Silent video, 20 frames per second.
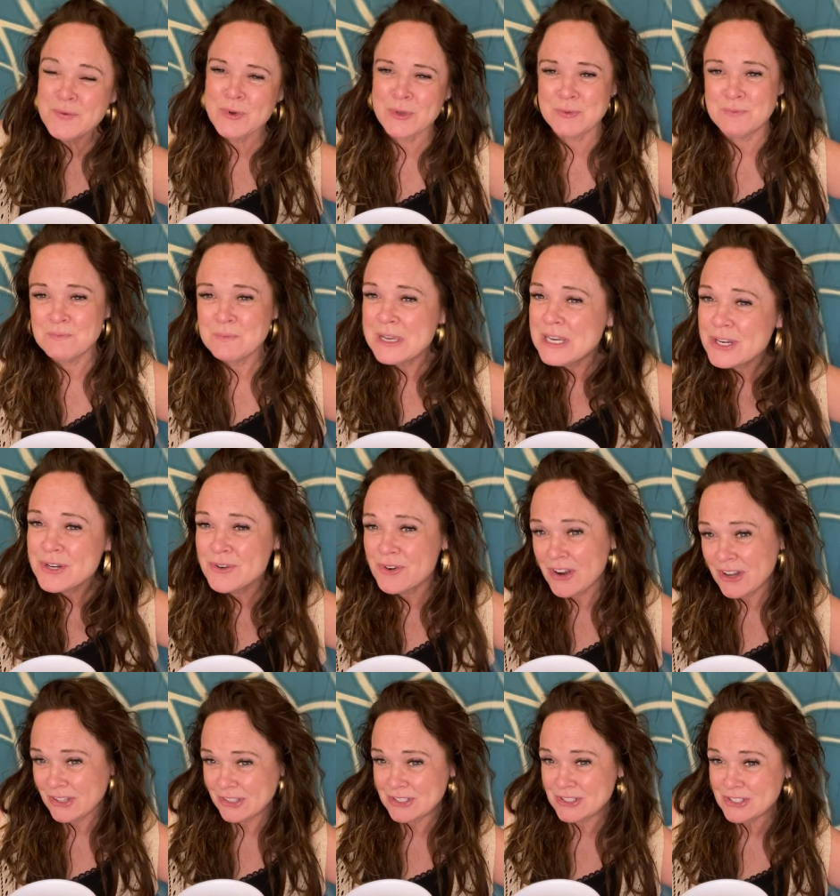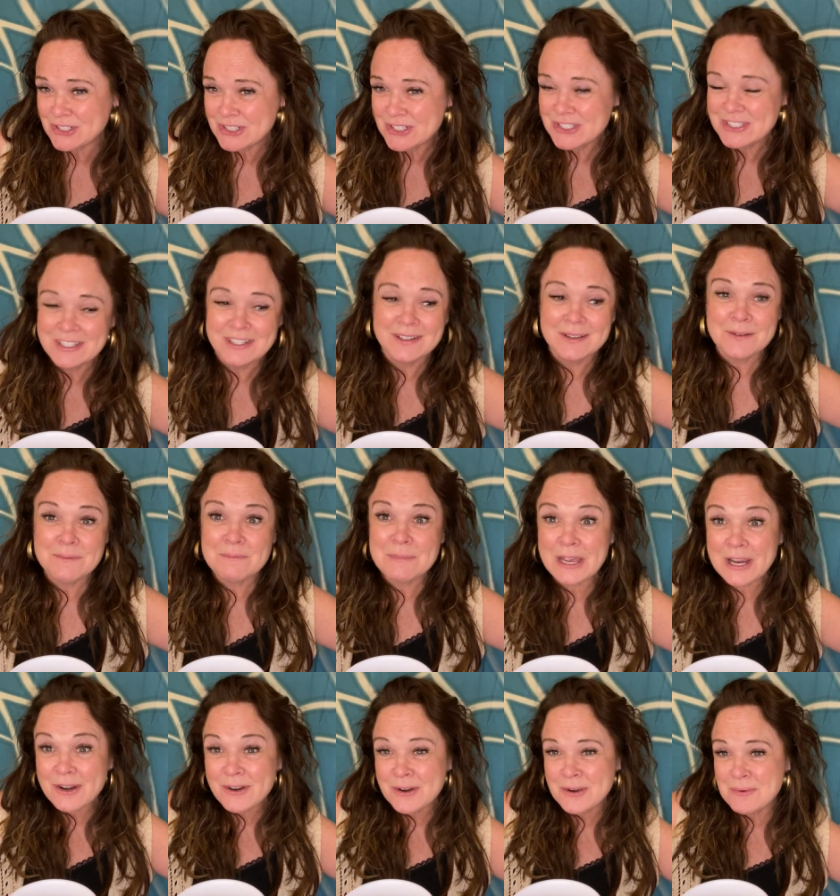With meteorologist
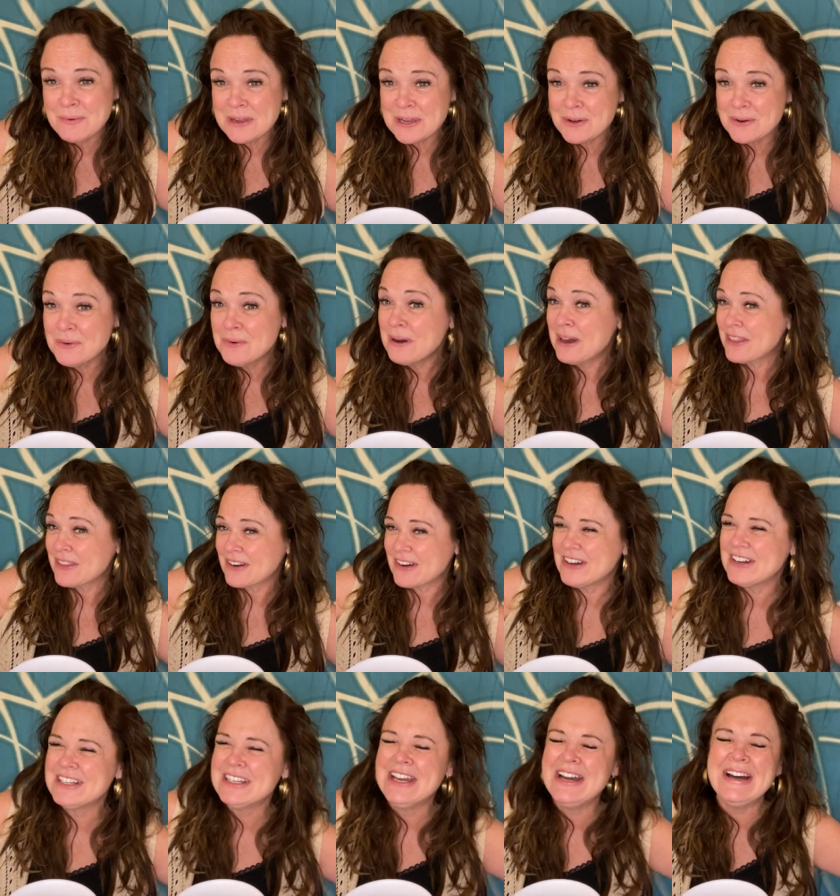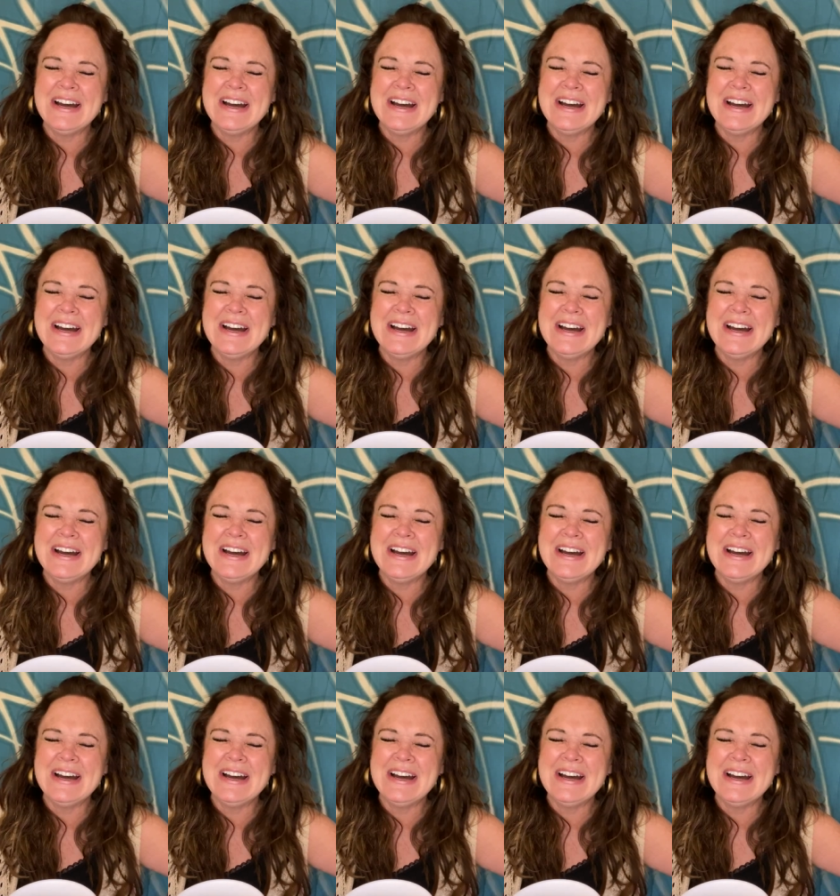Periwinkle Weather.